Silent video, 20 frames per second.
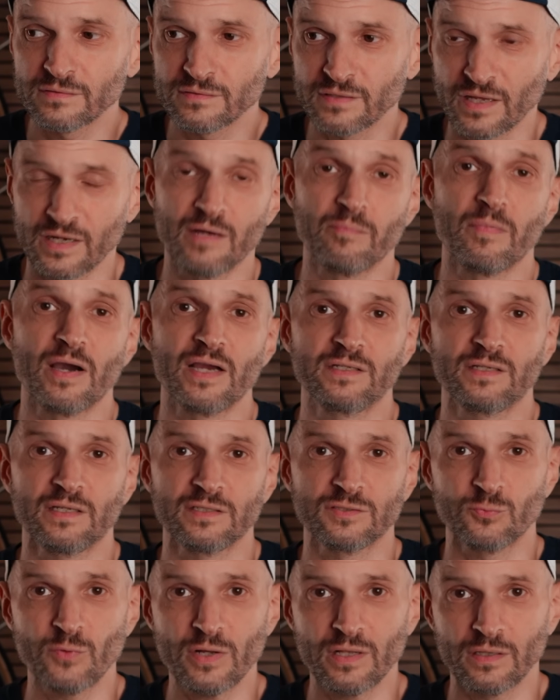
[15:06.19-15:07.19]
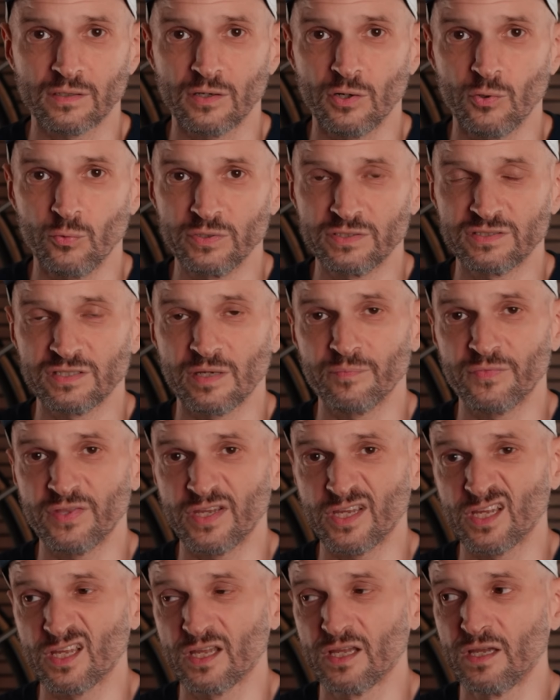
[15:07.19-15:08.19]
then I might as well go with
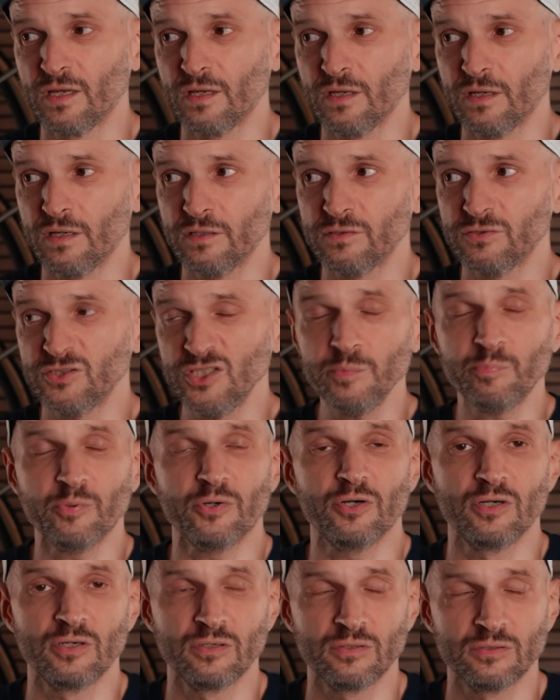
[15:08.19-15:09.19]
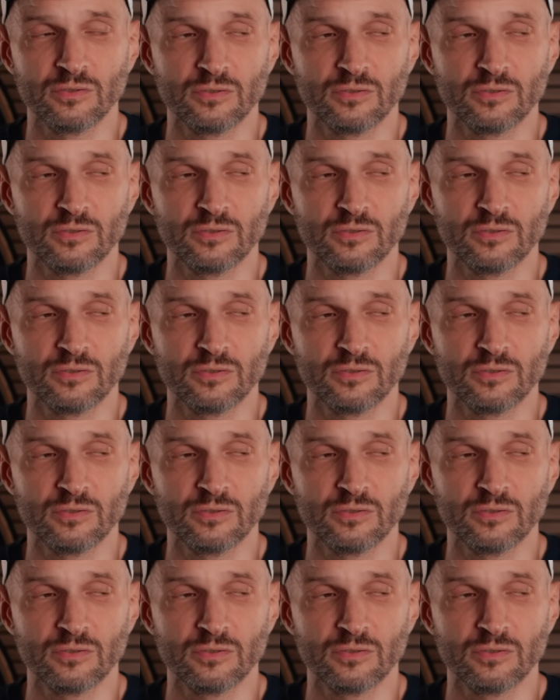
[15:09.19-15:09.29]
something cheaper.